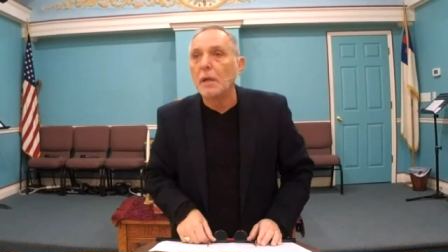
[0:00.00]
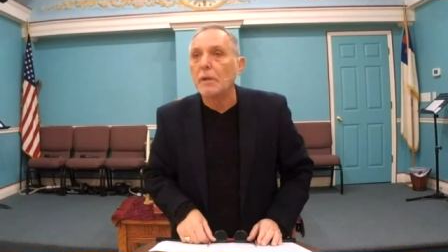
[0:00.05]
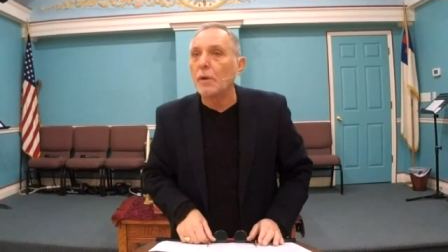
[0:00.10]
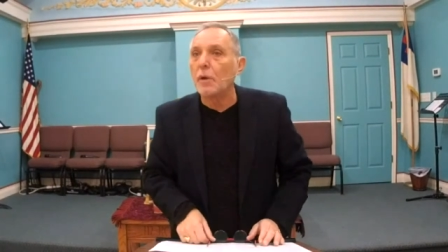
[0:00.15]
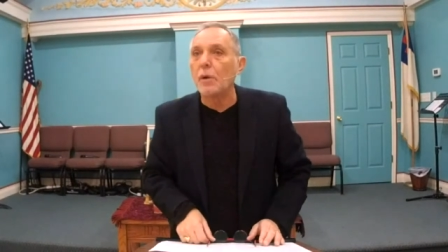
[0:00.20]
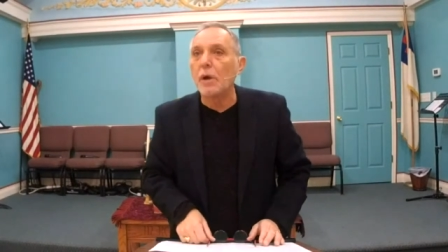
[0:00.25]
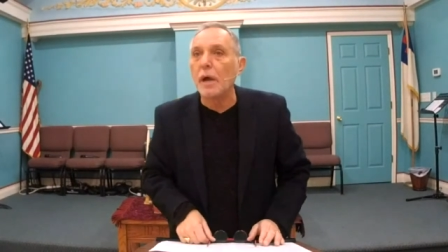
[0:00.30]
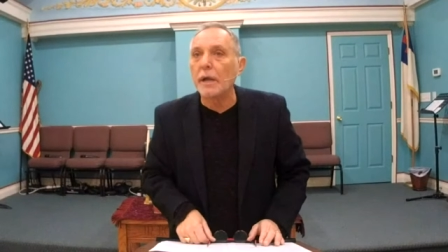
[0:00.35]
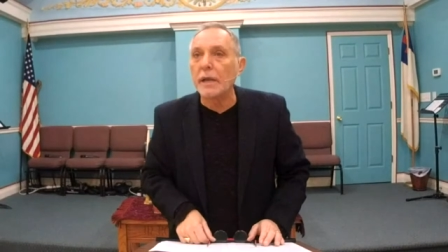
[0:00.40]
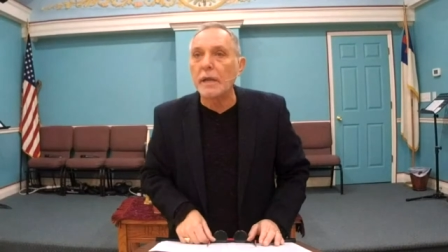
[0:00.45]

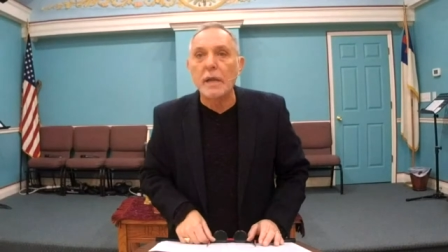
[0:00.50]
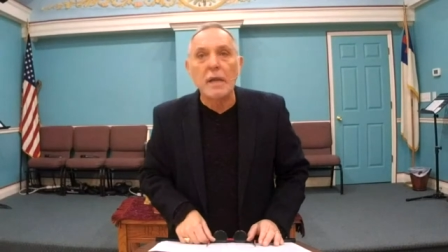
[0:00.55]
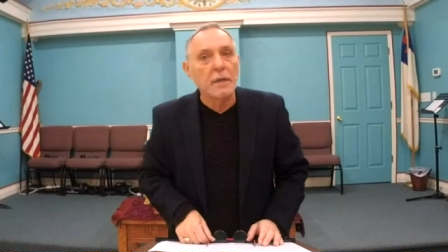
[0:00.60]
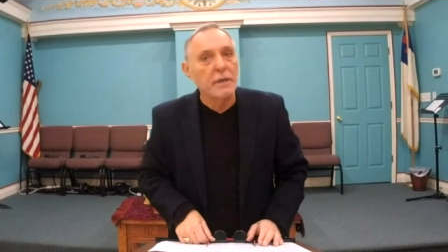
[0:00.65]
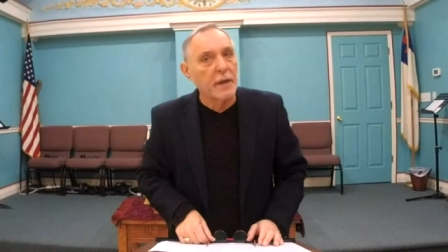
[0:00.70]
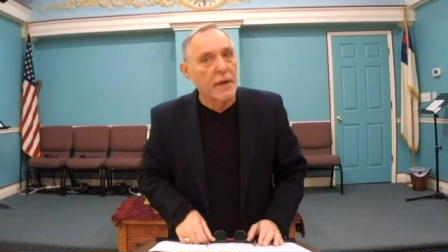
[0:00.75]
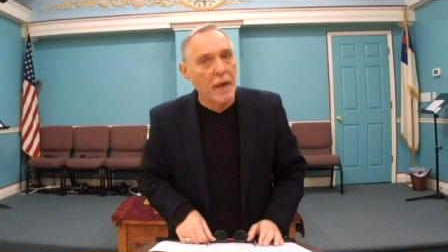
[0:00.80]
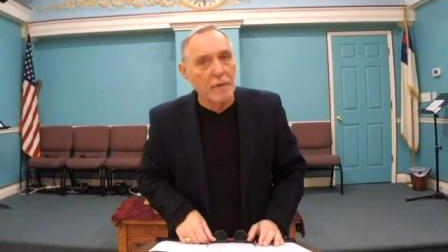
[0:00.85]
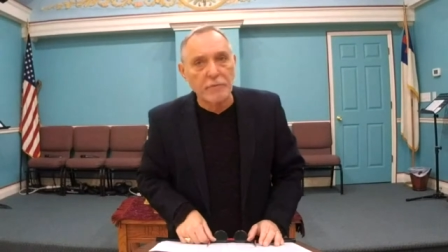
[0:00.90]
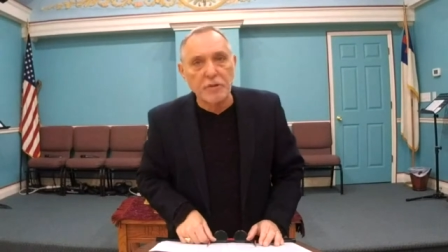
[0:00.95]
No, honey,
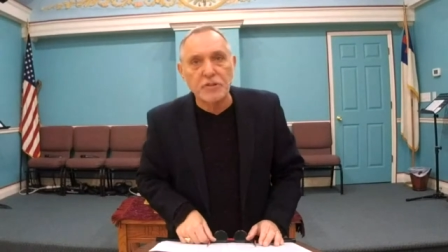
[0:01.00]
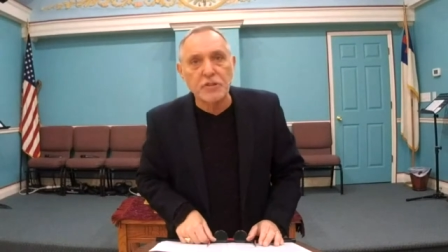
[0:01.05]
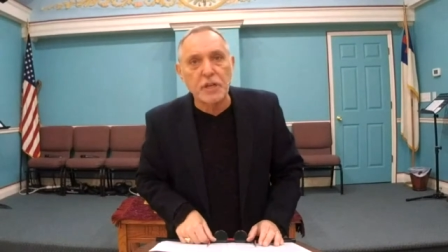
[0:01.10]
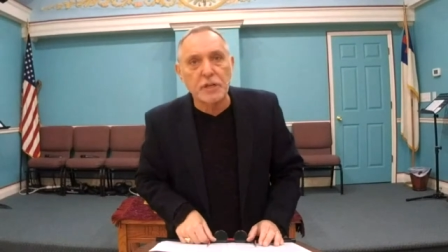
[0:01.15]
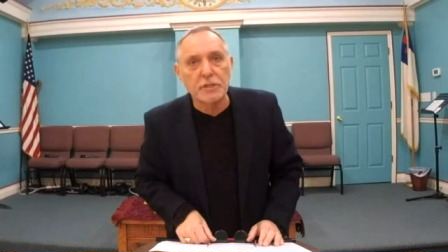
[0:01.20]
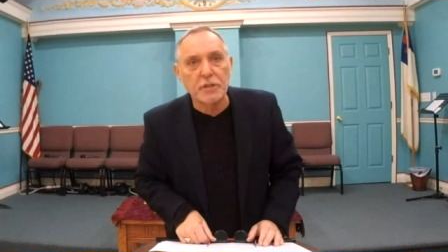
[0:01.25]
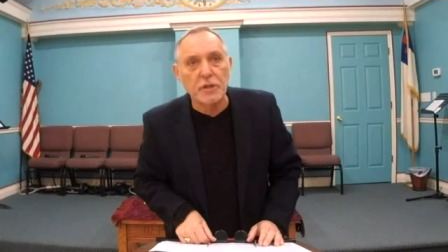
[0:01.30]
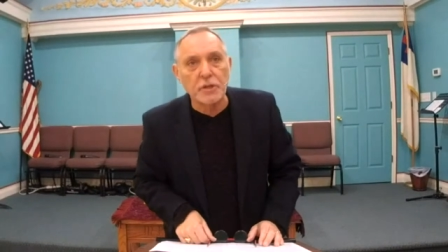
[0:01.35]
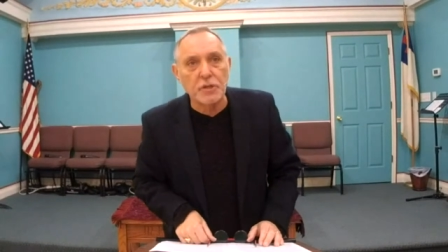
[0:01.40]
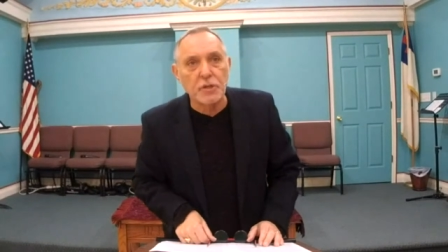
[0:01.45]
they're not
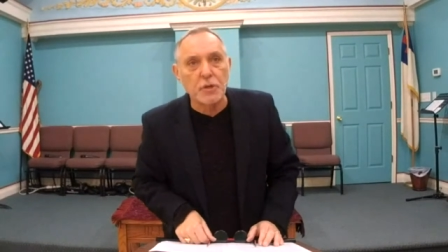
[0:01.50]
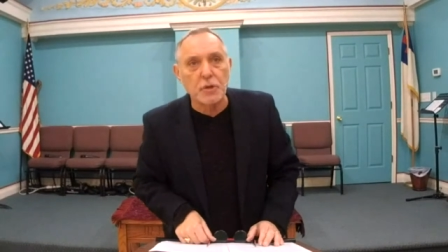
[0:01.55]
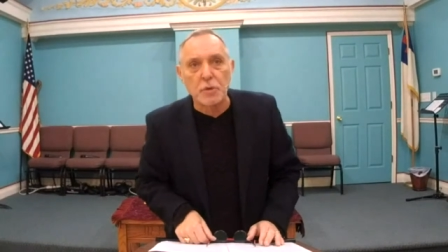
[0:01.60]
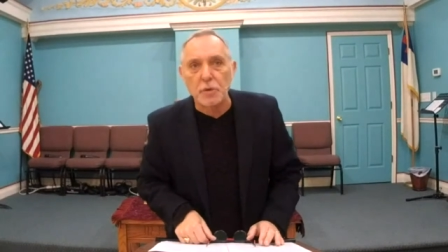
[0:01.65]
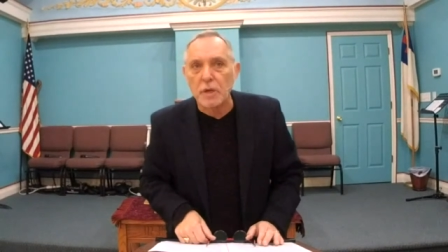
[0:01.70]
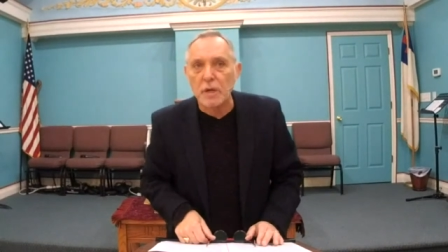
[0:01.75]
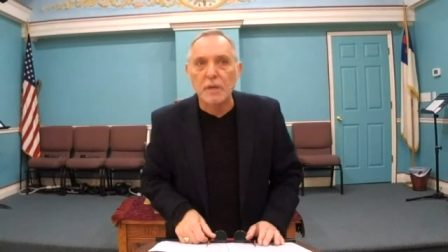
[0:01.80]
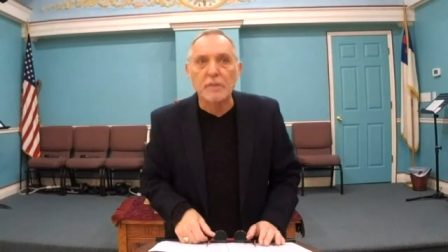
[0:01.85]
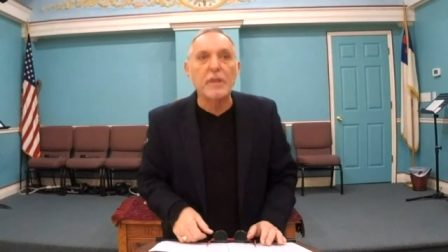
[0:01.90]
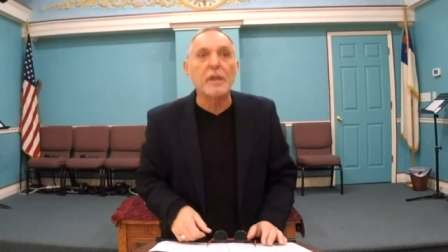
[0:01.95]
rejecting you.
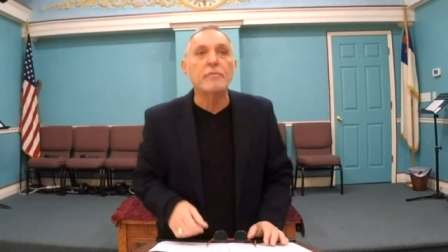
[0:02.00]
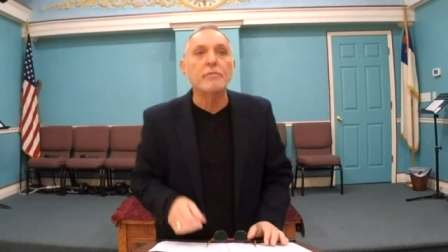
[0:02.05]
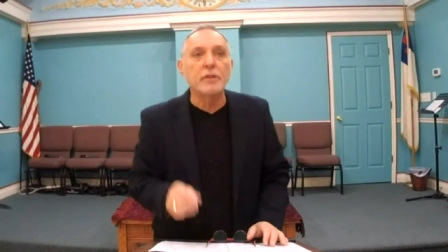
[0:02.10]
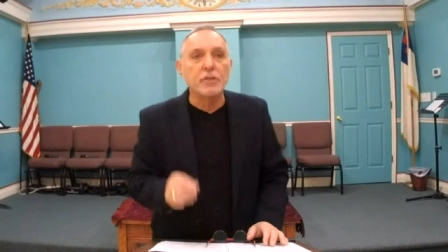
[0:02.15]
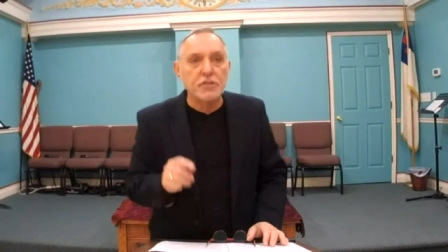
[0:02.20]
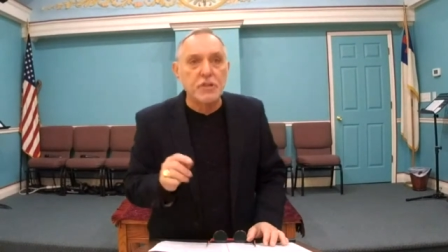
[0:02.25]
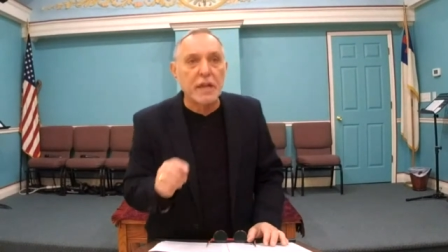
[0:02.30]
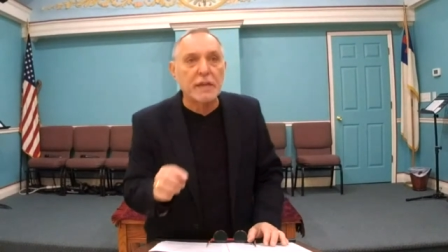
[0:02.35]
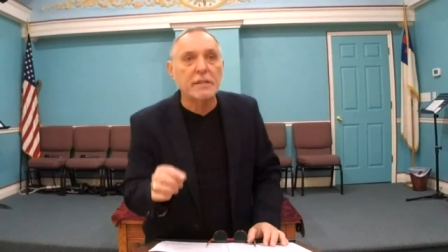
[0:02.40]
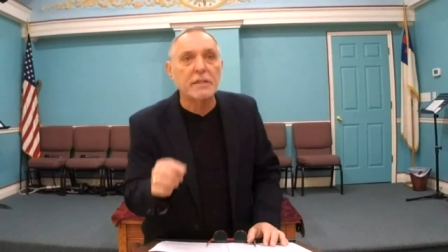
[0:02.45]
They're
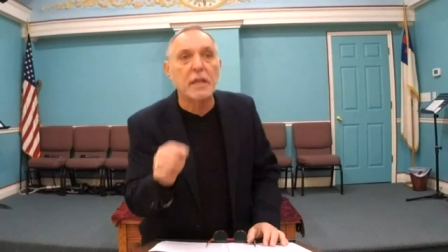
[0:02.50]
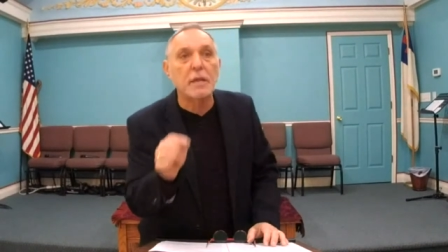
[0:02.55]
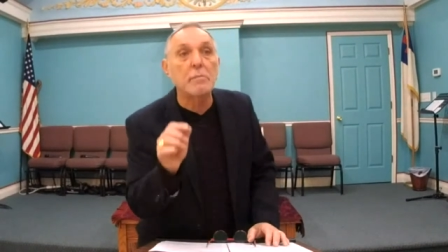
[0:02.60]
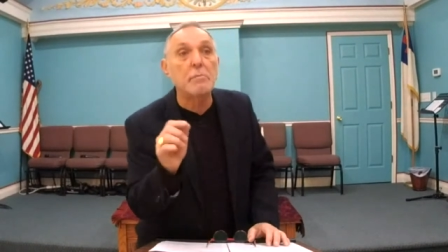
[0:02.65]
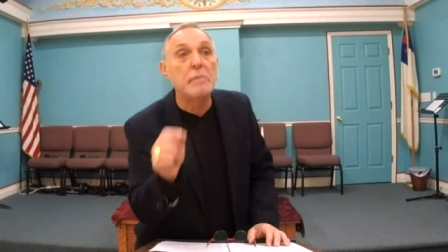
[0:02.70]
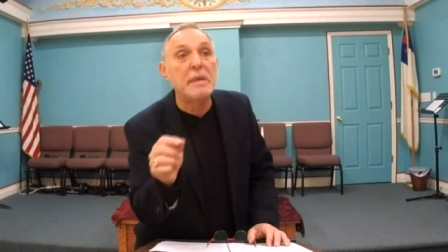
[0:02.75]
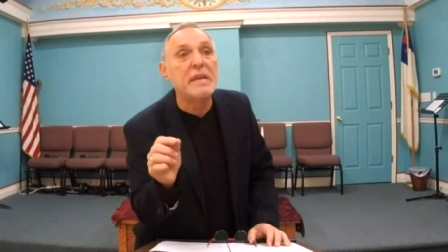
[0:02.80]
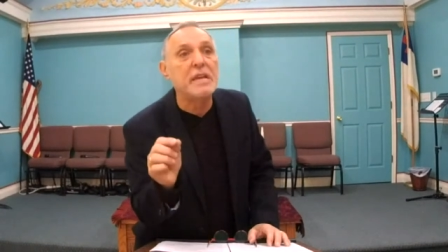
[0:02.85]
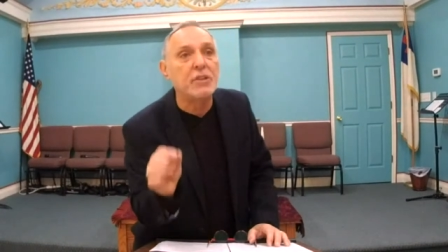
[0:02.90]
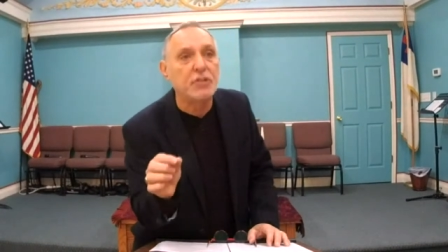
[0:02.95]

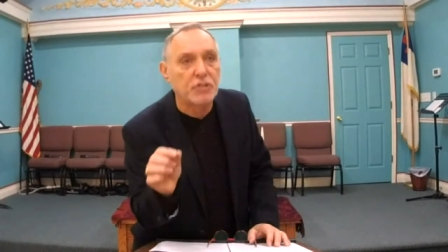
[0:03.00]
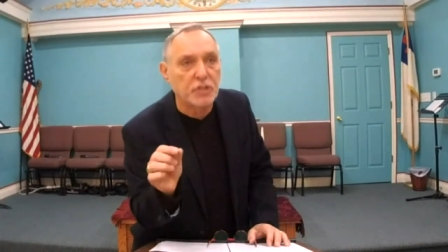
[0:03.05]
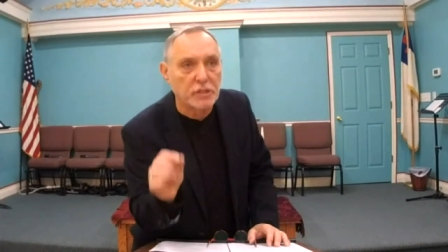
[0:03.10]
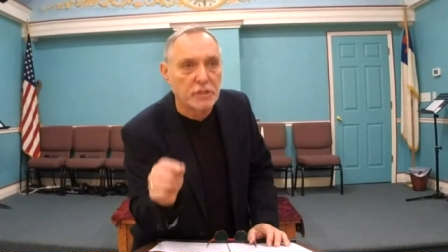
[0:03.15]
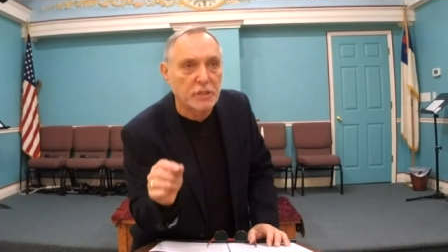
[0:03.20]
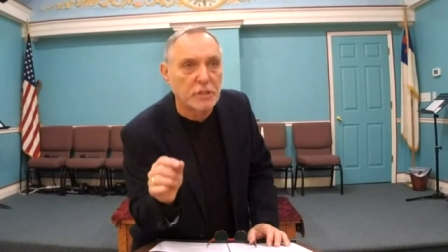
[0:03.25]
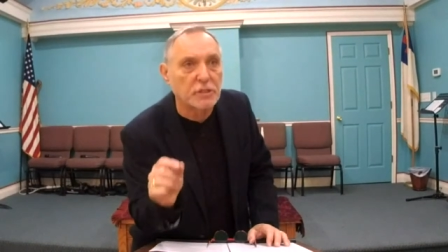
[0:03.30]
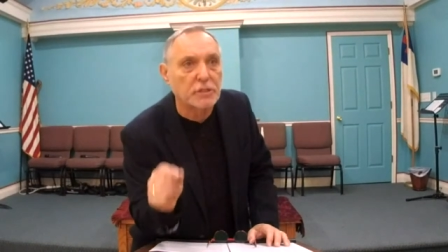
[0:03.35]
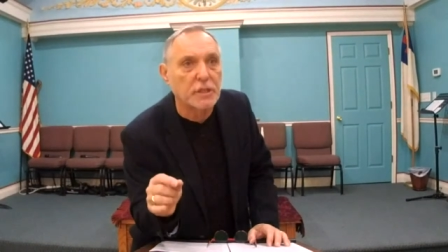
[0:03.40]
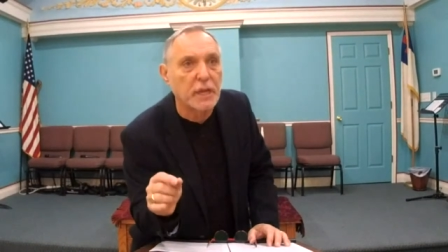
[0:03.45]
rejecting me,
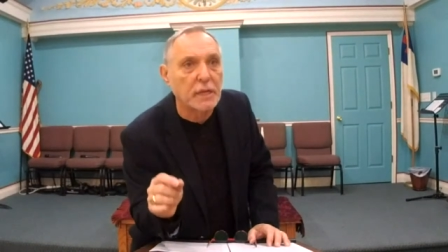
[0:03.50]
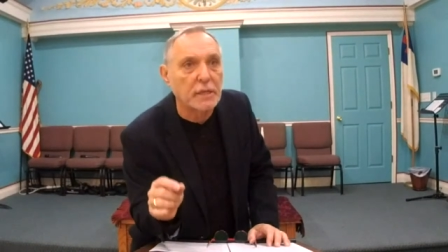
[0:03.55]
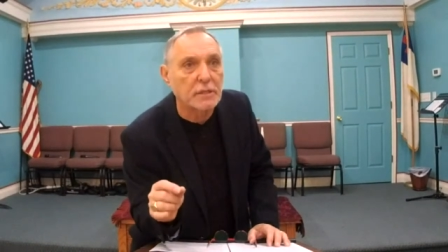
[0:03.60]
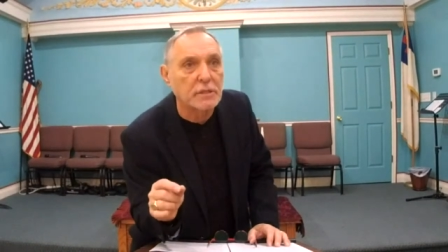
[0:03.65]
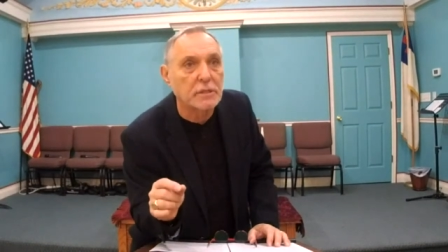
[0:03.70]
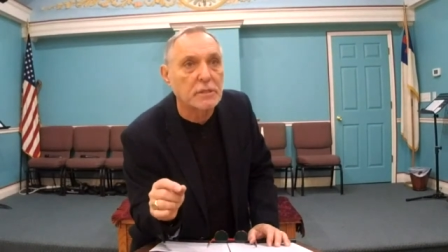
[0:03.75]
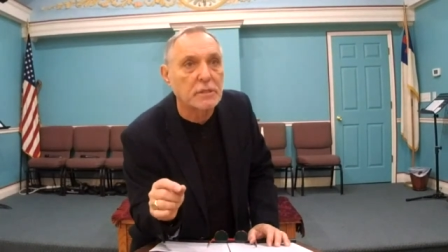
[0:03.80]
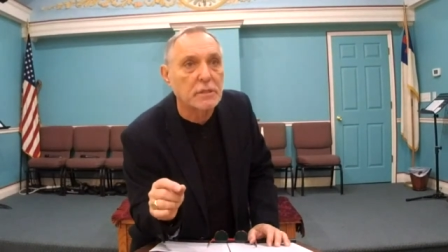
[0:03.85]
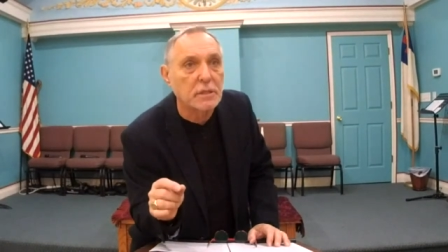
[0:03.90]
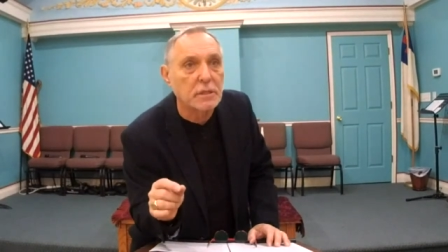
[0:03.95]
Jesus
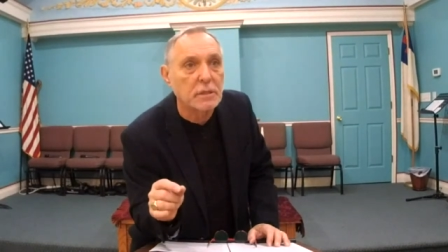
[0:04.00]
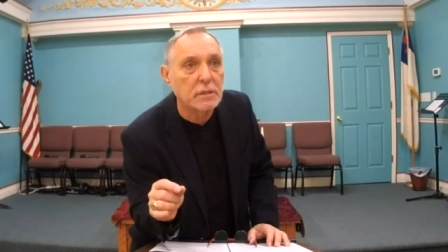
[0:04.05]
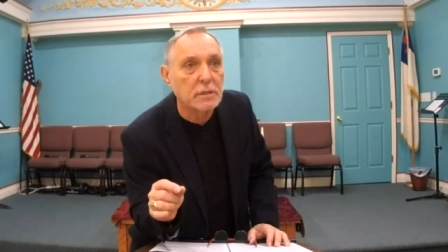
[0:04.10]
says.